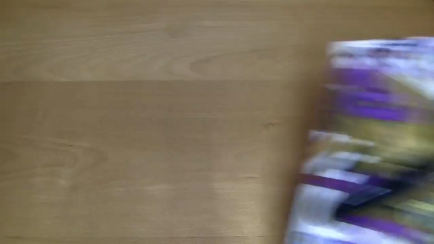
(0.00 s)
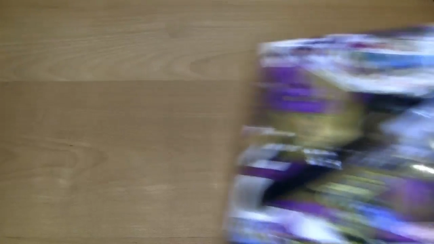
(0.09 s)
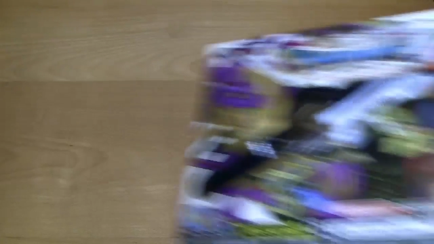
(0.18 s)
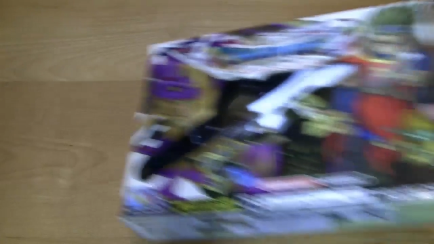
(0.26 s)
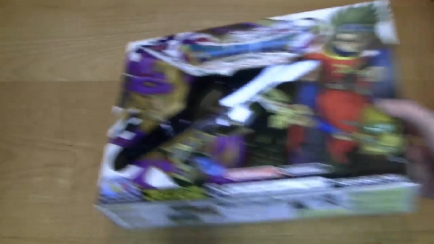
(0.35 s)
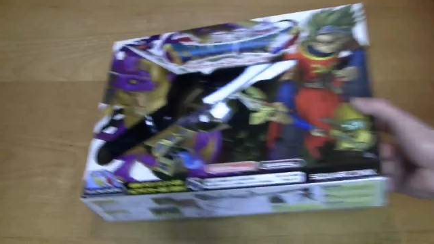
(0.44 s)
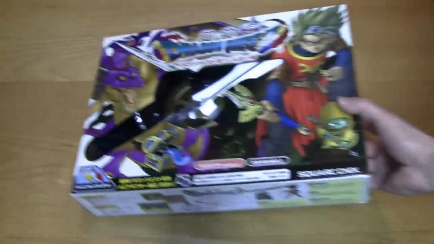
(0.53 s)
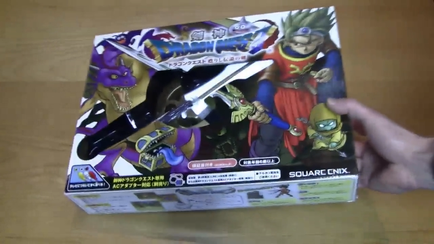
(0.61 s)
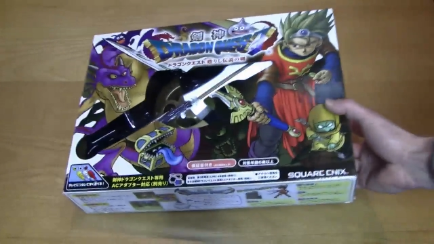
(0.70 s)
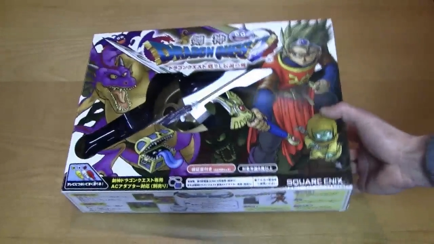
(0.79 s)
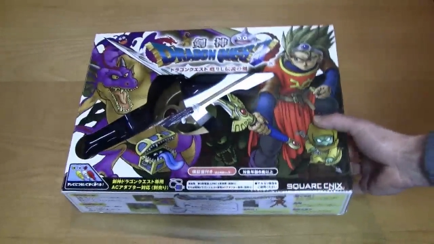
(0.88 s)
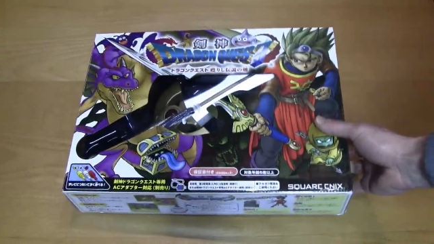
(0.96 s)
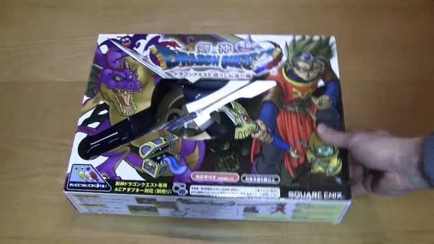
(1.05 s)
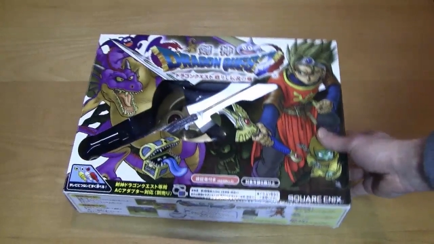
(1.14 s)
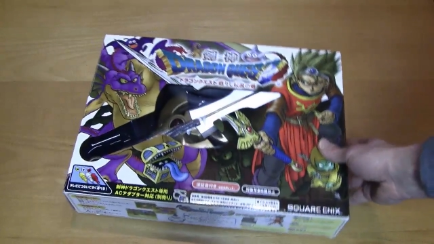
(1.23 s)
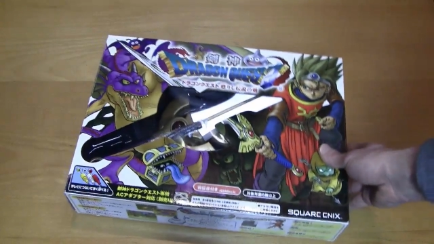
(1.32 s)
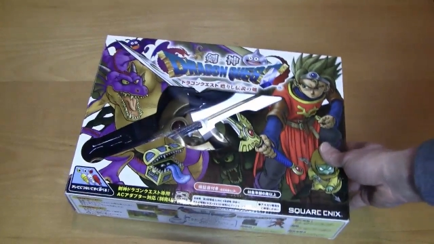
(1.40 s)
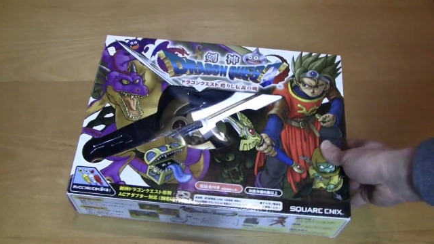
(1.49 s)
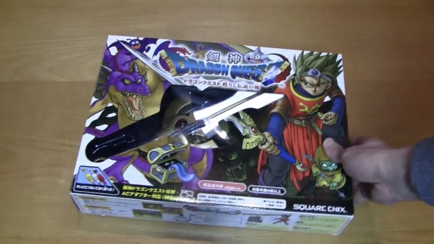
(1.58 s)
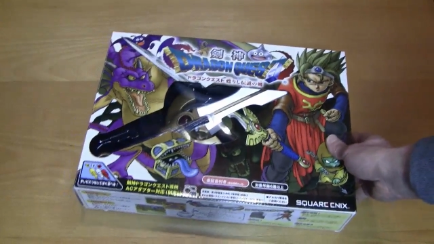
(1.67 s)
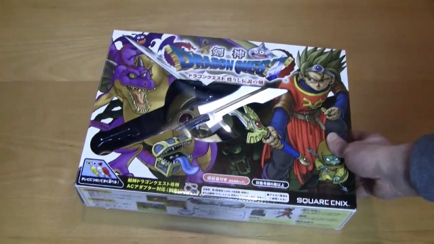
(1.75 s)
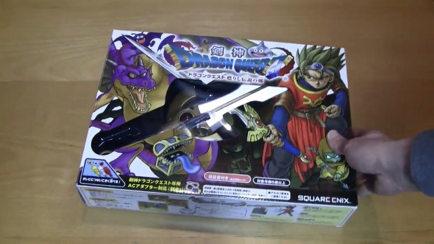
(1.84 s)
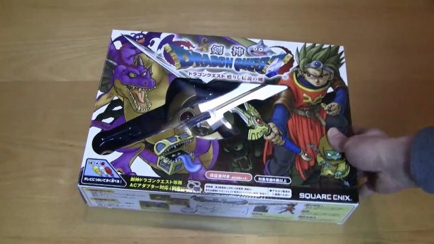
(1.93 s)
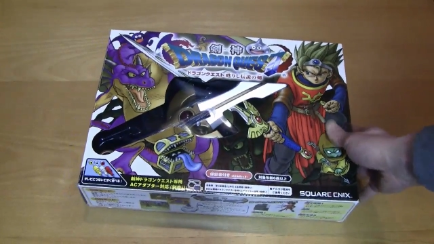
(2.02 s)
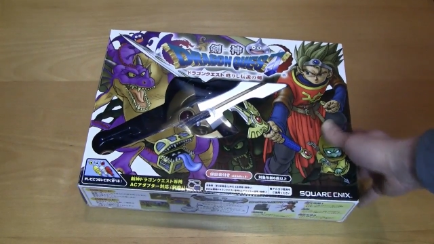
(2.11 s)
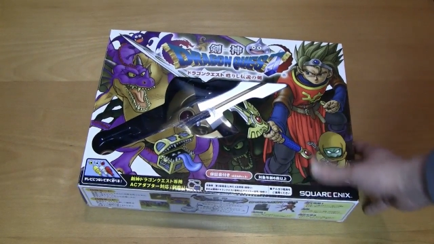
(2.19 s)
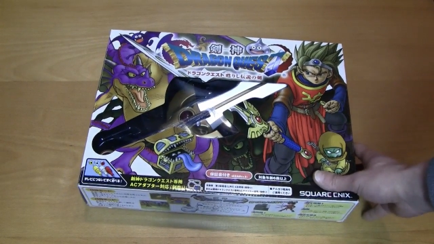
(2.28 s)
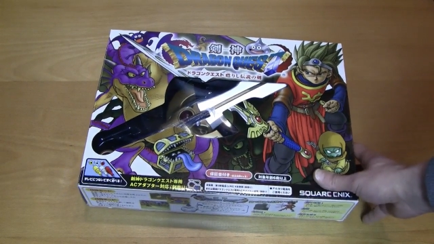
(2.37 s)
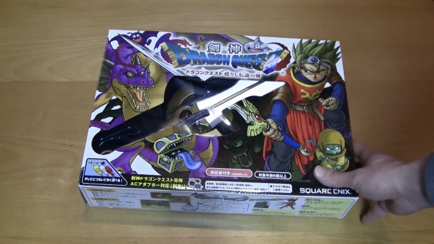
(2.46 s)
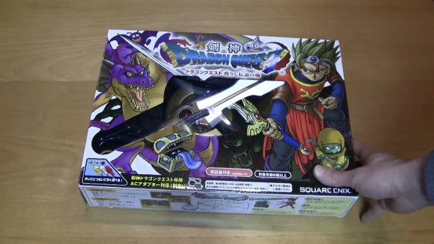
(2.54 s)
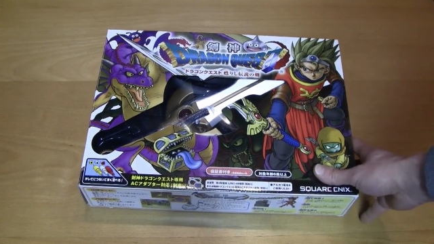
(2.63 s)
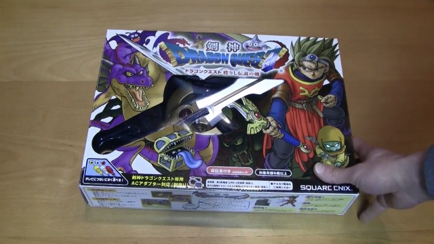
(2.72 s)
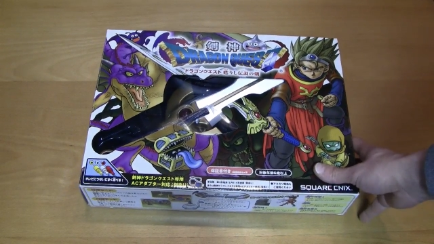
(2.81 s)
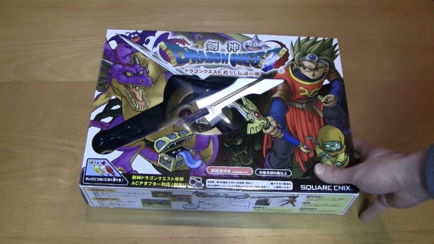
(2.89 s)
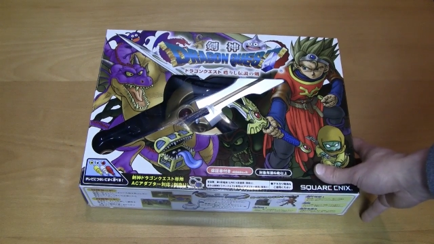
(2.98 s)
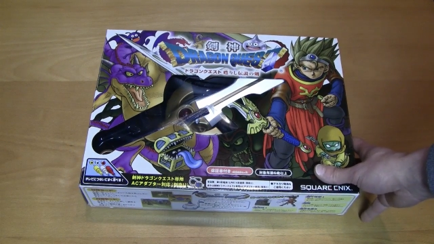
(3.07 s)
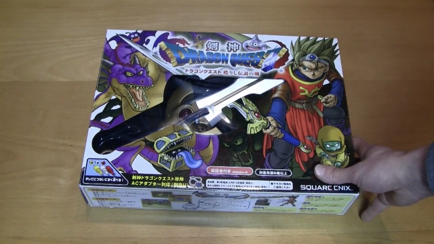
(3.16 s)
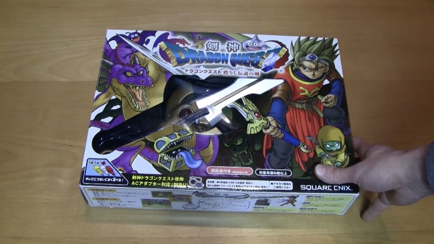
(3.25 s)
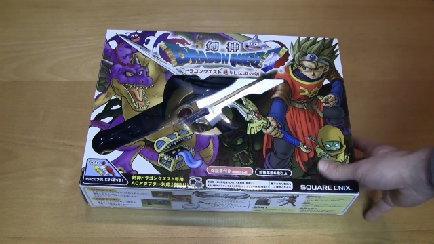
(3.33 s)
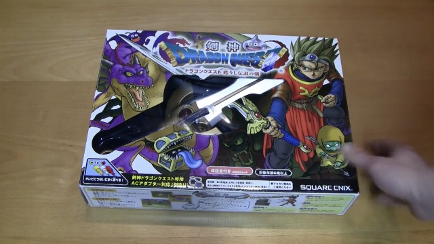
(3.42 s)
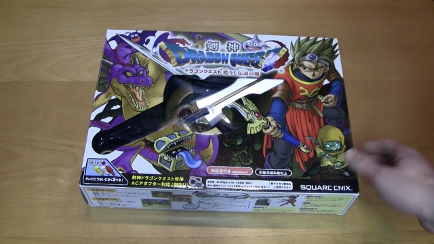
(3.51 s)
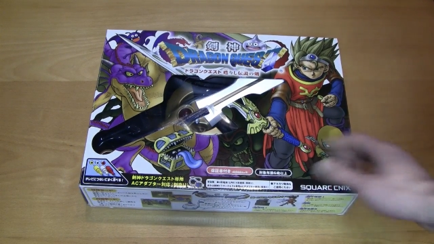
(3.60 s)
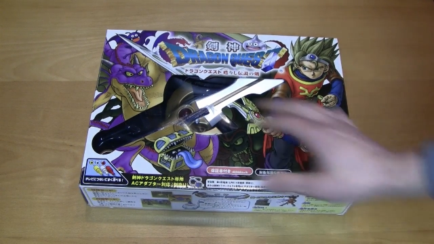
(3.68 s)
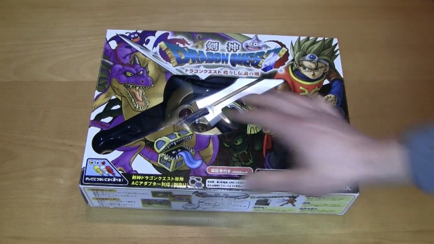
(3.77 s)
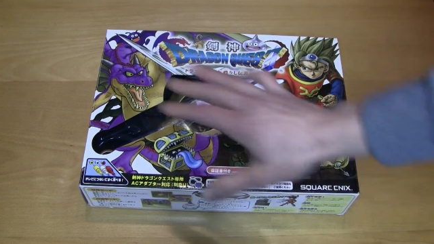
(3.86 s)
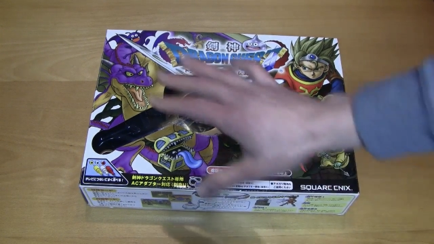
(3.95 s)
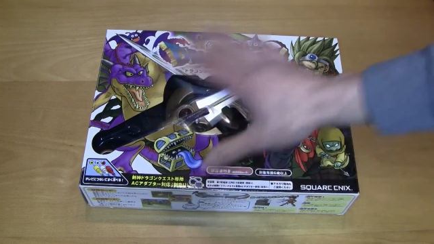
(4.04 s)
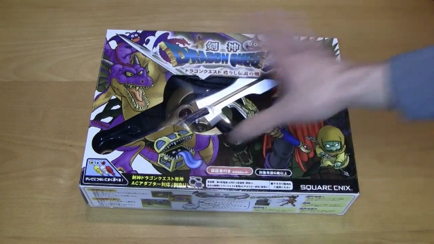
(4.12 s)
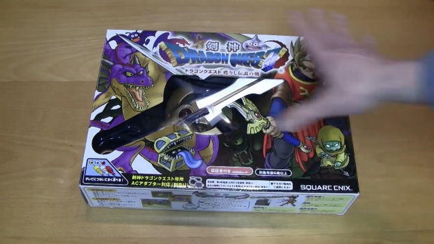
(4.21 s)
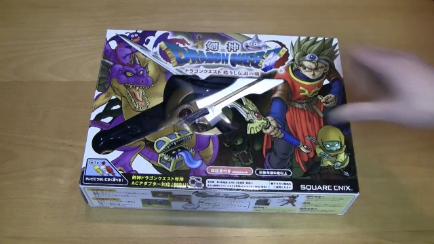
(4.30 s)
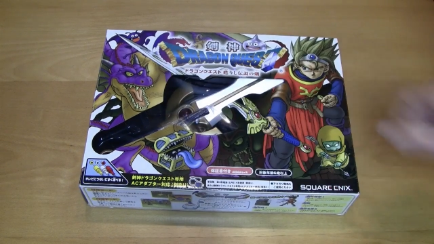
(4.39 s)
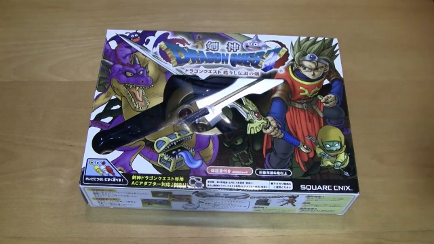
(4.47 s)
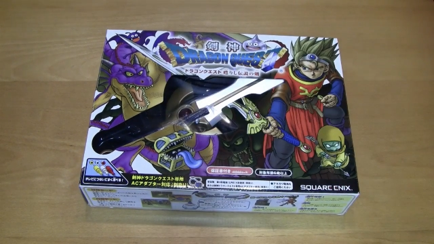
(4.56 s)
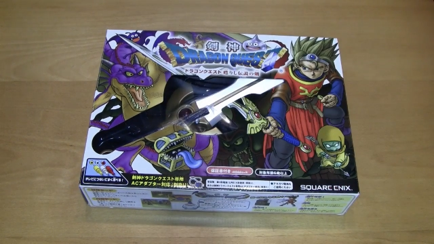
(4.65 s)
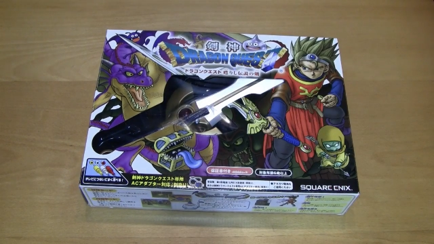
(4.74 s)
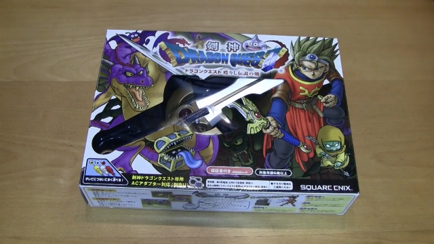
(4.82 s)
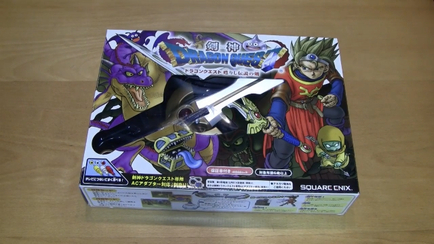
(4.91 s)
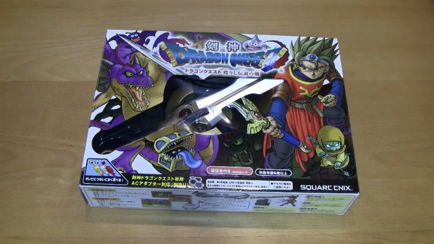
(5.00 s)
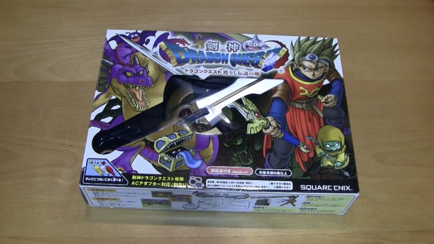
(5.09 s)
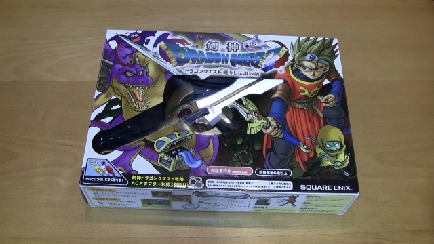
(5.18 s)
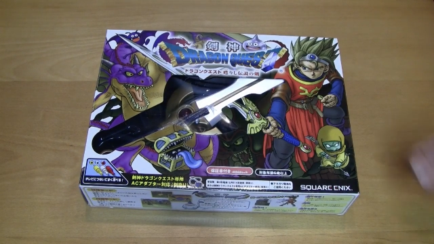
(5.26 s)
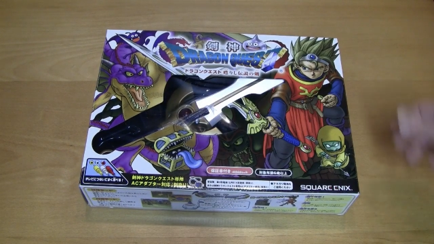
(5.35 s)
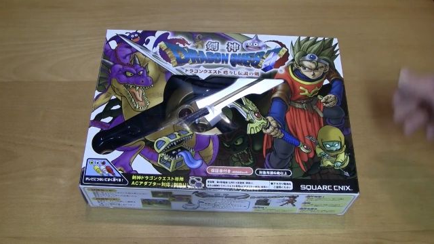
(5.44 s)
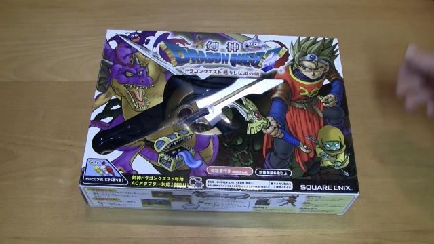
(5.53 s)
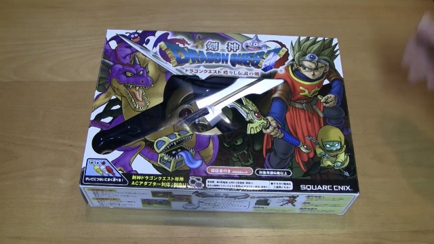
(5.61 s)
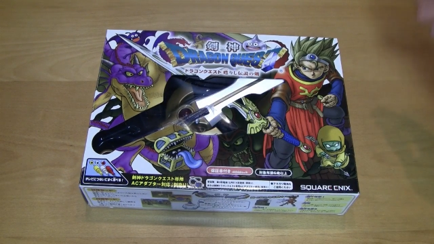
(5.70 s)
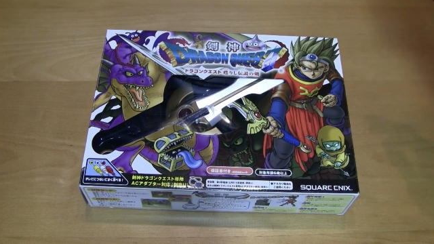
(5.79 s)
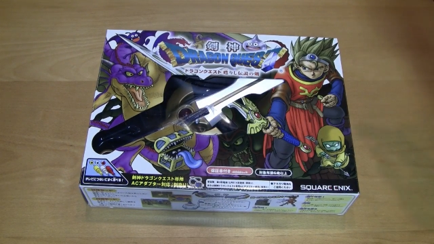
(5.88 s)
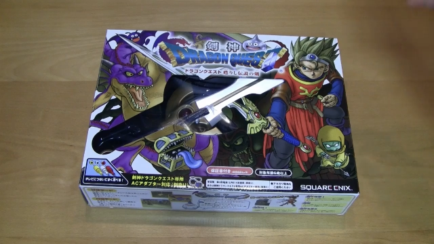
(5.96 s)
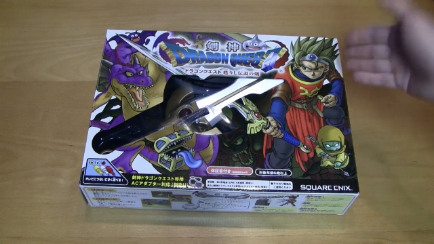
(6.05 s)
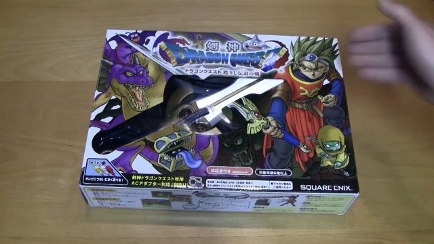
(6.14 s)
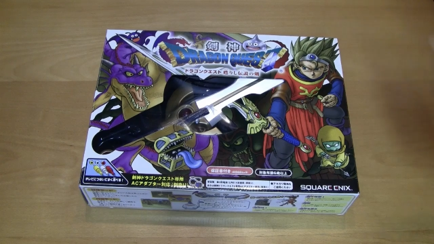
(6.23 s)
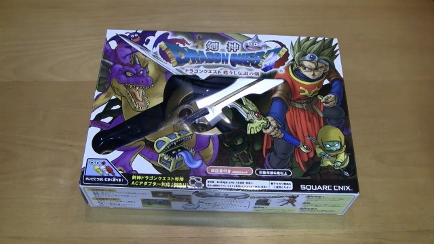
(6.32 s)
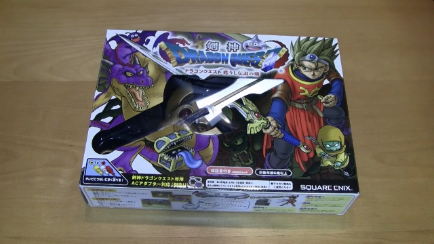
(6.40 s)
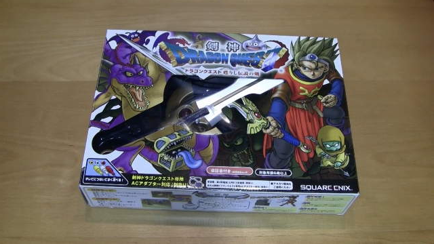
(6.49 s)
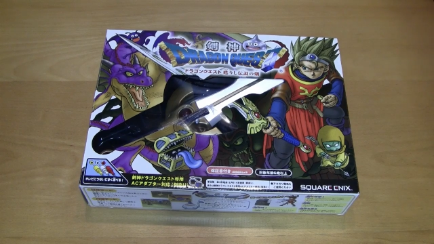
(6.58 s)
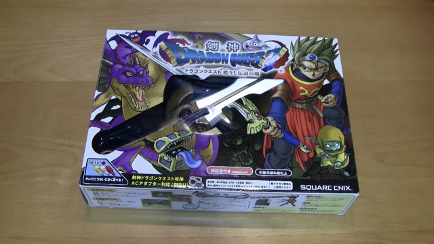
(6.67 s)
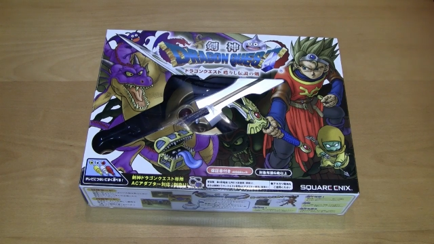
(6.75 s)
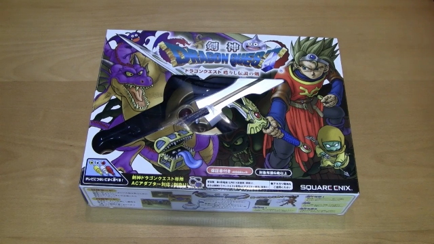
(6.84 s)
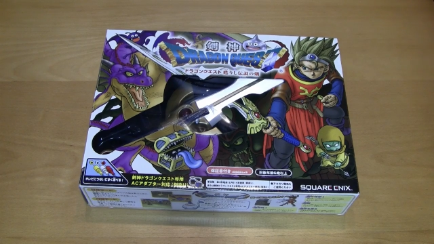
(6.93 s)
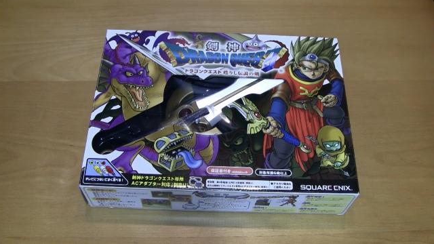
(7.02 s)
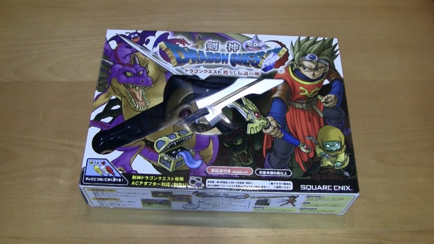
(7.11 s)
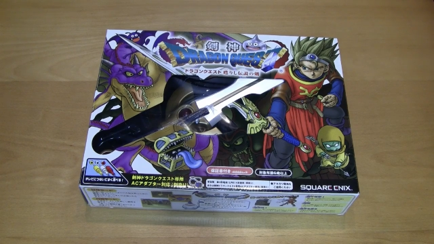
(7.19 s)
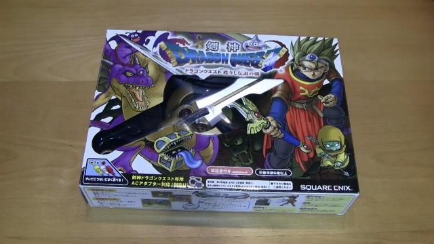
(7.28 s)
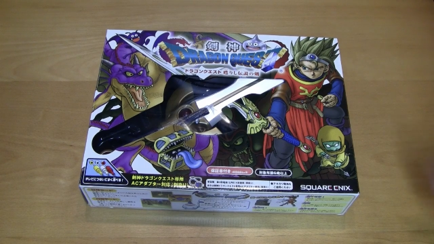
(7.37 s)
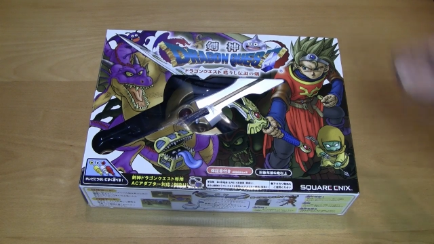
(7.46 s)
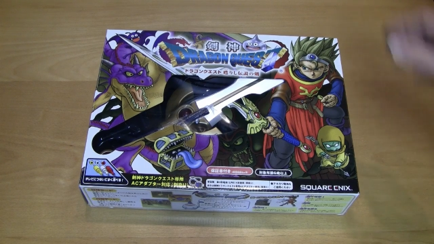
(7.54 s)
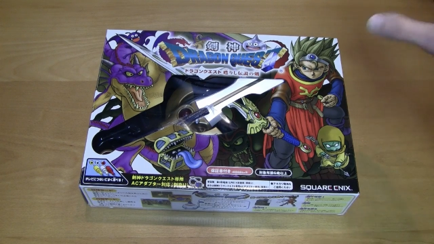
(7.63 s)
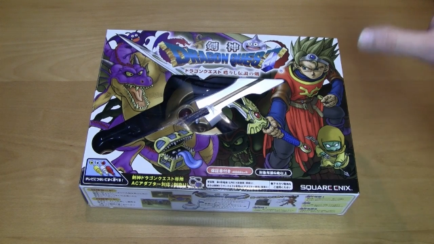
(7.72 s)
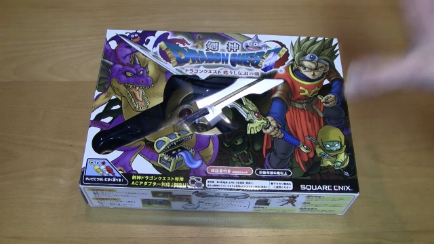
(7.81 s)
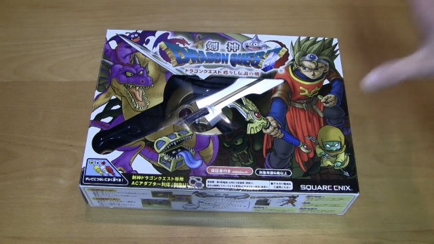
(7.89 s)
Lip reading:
(no speaker visible)